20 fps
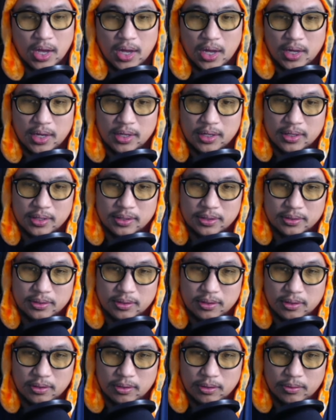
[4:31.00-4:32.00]

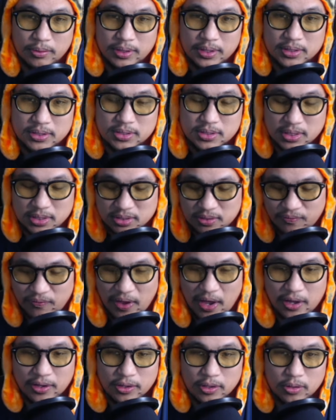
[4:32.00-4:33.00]
its
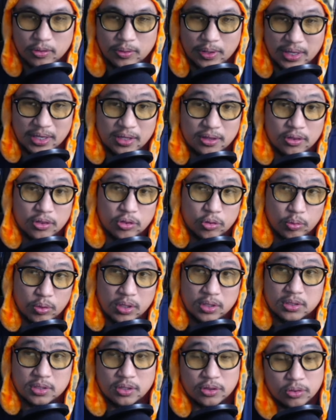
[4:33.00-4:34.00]
value in
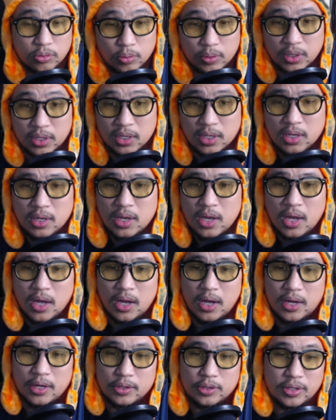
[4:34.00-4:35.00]
3/3.
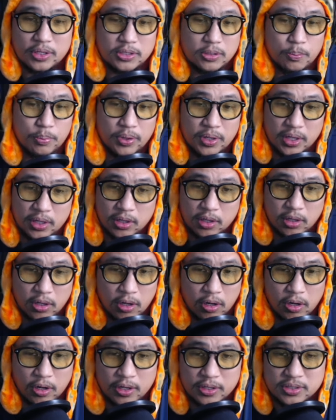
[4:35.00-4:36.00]
You get to put in
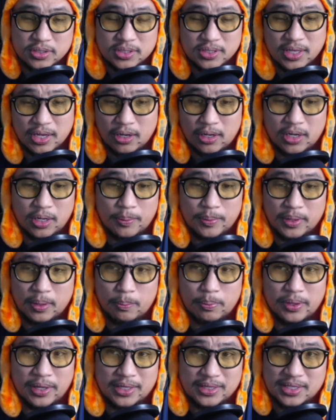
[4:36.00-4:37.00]
cards. They're coming to
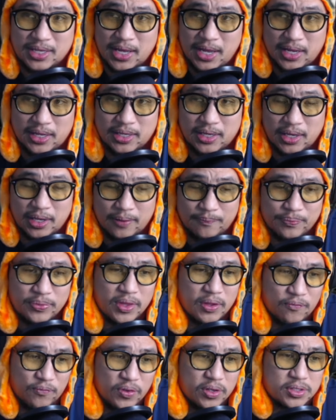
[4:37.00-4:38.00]
play attacking.
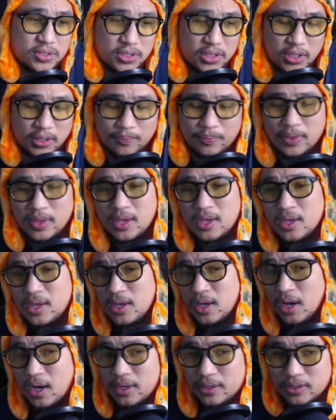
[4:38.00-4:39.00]
Feels good.
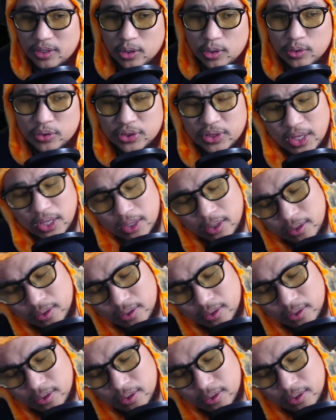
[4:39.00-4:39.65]
Do you think